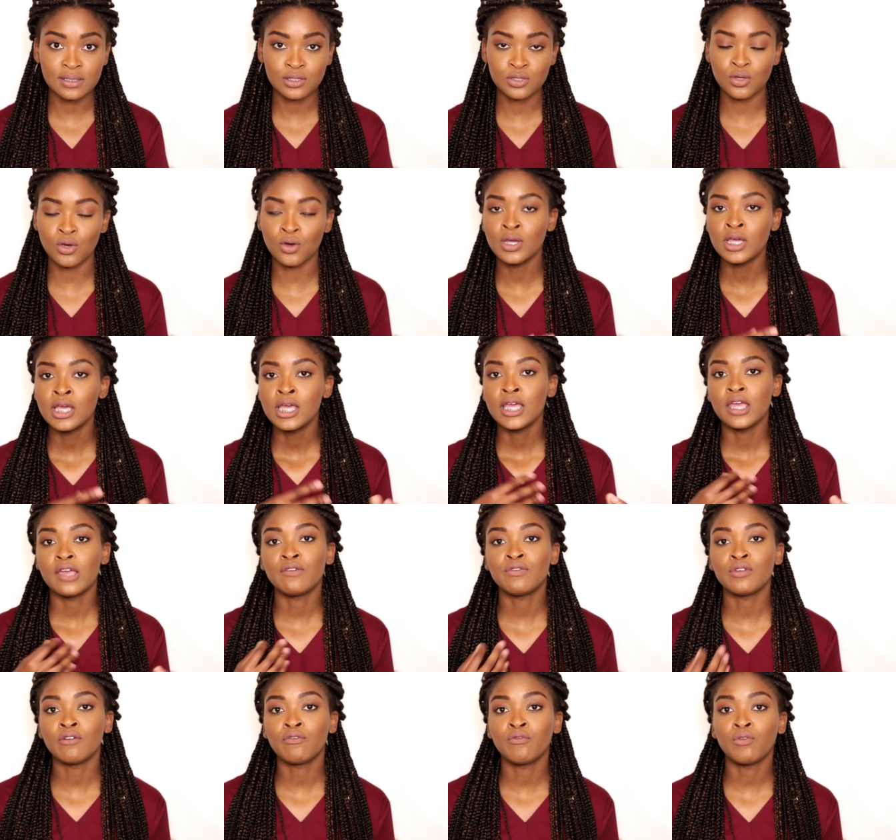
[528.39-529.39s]
So
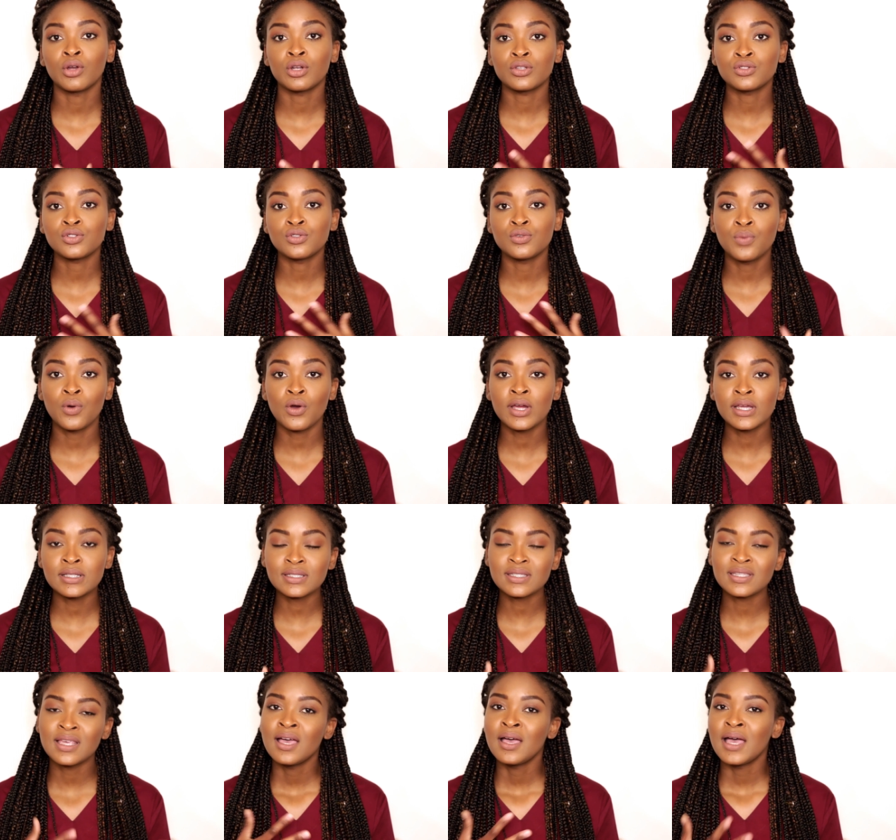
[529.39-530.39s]
if you have 42
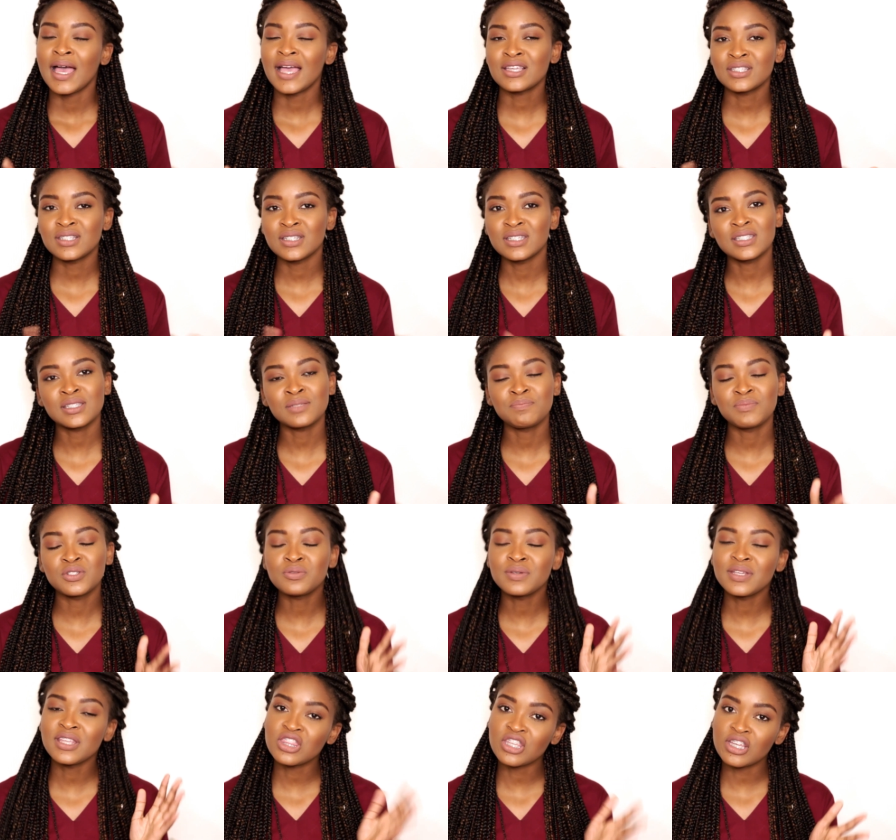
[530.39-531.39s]
points, actually just
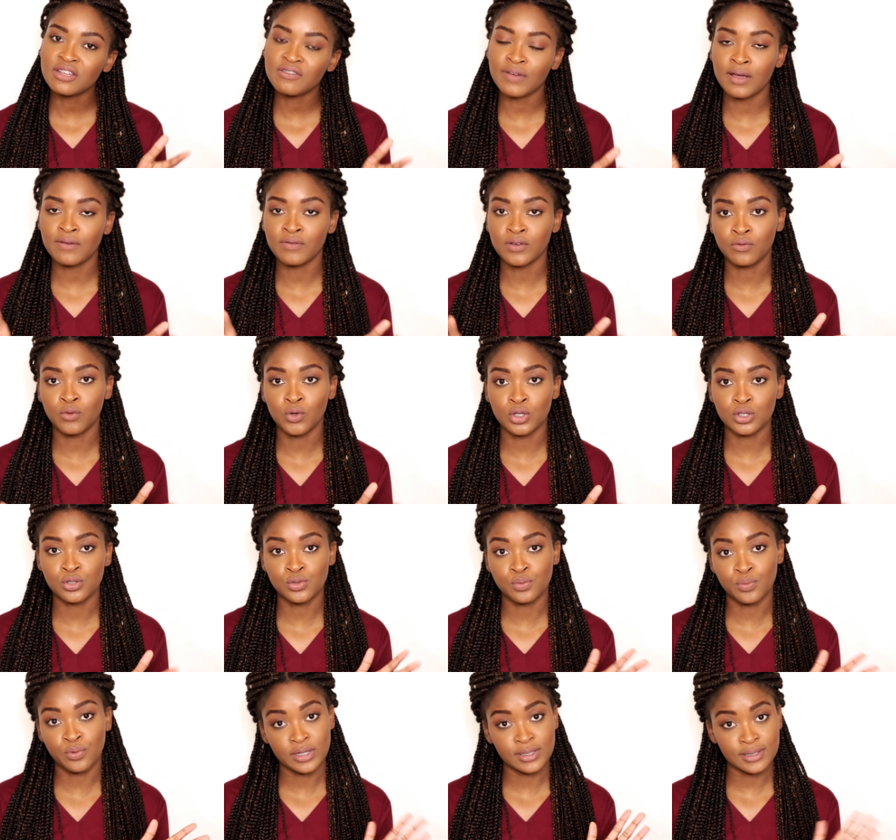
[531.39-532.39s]
between 35 and
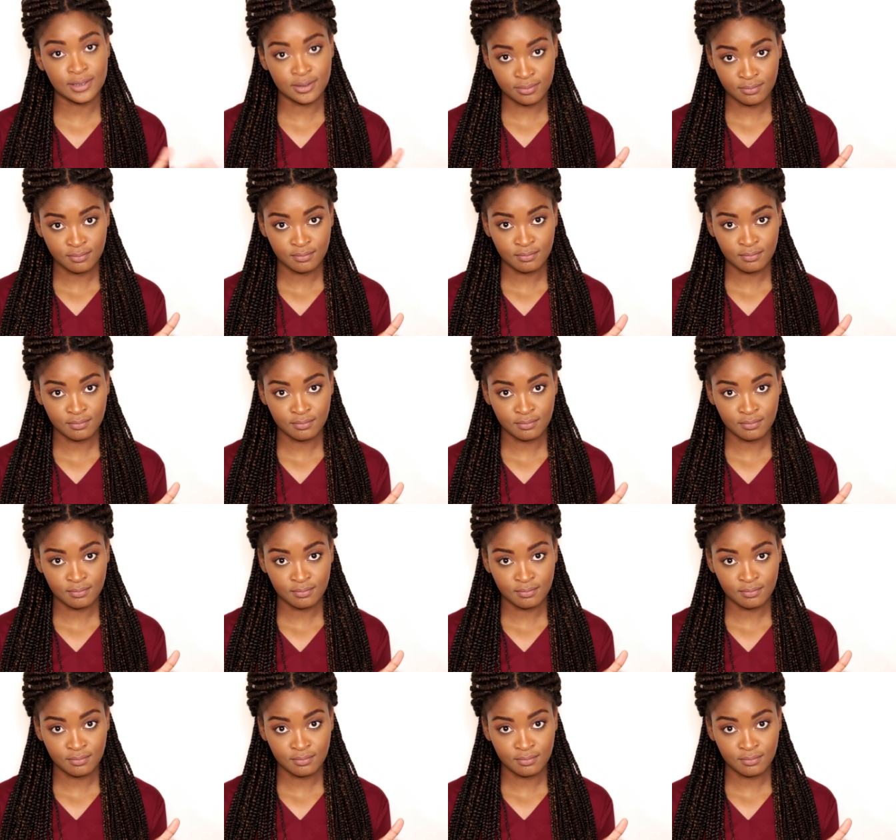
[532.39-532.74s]
42 points.